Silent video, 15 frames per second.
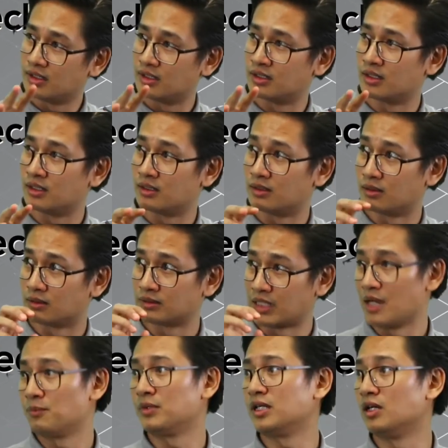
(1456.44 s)
uh,
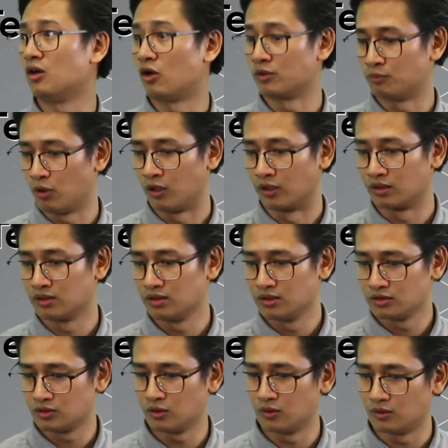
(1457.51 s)
camera on board.
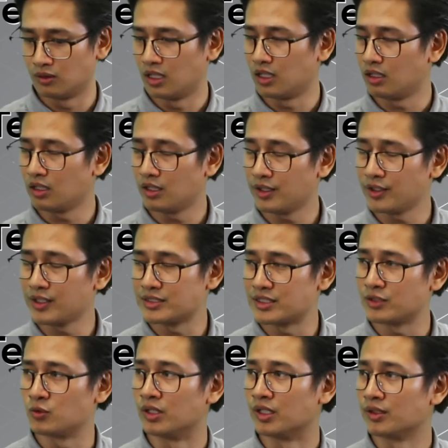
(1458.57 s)
So how, how does
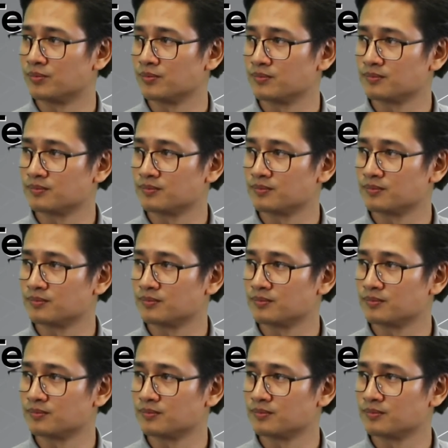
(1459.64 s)
that work?